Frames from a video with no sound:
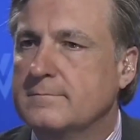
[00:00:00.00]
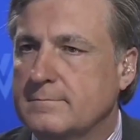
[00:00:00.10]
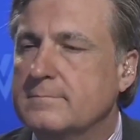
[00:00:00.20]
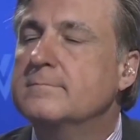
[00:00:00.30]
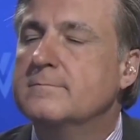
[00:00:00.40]
and a
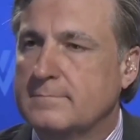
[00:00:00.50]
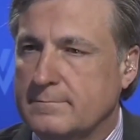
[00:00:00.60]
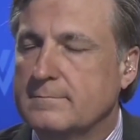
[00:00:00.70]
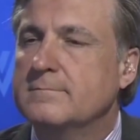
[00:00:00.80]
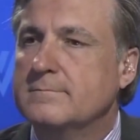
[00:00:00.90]
really great
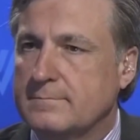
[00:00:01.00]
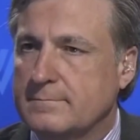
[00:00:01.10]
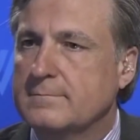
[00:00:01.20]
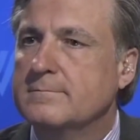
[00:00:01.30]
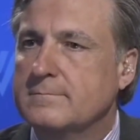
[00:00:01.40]
route to
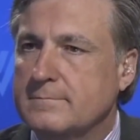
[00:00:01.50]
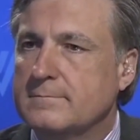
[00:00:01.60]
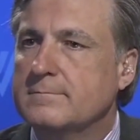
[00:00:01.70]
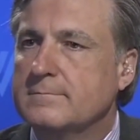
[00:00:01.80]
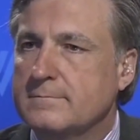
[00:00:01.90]
success
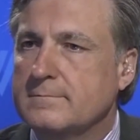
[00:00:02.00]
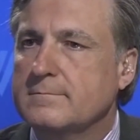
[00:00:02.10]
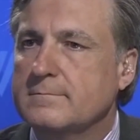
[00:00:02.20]
and fame.